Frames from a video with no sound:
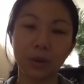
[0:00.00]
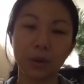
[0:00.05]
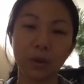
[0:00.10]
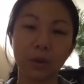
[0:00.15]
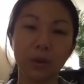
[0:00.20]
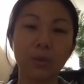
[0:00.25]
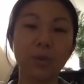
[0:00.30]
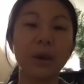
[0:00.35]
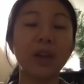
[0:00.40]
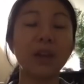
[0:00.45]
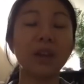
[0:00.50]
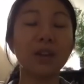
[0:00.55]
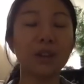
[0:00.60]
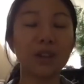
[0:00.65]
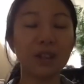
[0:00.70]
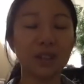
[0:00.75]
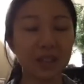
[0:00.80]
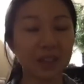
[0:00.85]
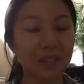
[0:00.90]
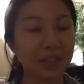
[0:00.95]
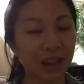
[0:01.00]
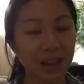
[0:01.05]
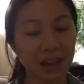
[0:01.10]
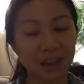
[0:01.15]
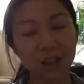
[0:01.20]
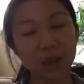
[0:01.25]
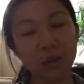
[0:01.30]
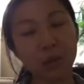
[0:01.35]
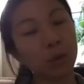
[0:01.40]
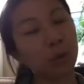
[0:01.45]
You might notice this
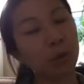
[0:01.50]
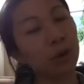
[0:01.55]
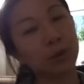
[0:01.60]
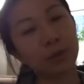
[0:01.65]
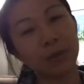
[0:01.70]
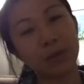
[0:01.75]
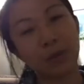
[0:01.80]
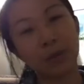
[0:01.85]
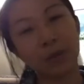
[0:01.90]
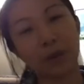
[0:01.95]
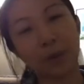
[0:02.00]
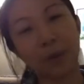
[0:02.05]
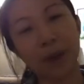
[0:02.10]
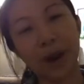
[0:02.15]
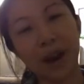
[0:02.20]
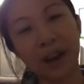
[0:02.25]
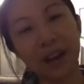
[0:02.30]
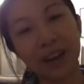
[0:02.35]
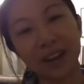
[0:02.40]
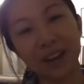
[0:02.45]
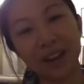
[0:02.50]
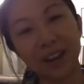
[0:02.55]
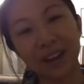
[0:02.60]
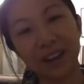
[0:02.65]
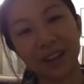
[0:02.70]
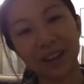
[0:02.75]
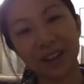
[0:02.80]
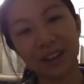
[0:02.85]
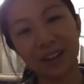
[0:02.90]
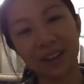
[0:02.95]
actually warms up your body
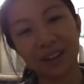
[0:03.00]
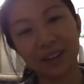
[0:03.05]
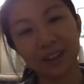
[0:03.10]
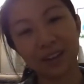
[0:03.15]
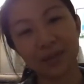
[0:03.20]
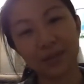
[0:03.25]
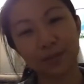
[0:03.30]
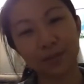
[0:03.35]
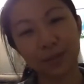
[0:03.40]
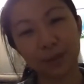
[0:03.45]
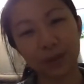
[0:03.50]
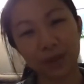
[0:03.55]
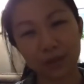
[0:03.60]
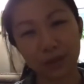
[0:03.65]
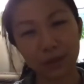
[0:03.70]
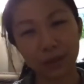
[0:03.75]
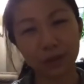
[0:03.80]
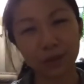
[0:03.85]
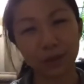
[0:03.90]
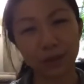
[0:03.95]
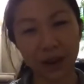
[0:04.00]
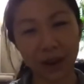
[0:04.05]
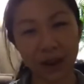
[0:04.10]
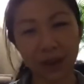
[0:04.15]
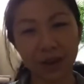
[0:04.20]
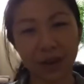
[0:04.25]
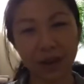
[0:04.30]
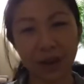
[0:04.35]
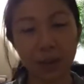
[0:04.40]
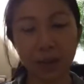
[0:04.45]
as you
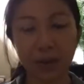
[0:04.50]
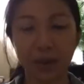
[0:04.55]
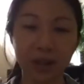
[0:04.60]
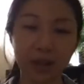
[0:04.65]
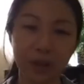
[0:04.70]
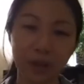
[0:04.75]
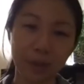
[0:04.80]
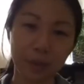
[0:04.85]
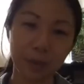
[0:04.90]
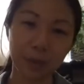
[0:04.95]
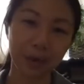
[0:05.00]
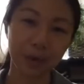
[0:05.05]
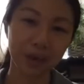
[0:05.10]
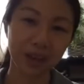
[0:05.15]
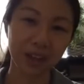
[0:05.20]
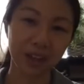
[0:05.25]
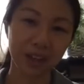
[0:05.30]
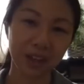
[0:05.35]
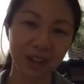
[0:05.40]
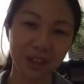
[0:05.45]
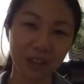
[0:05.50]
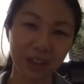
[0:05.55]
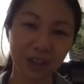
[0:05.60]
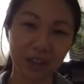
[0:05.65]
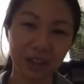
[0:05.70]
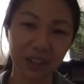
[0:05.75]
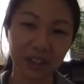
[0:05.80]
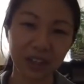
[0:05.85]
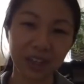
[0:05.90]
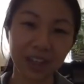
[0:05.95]
fire up a little bit more of that internal
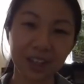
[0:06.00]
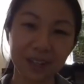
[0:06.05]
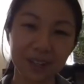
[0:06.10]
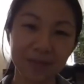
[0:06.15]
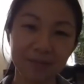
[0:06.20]
heat.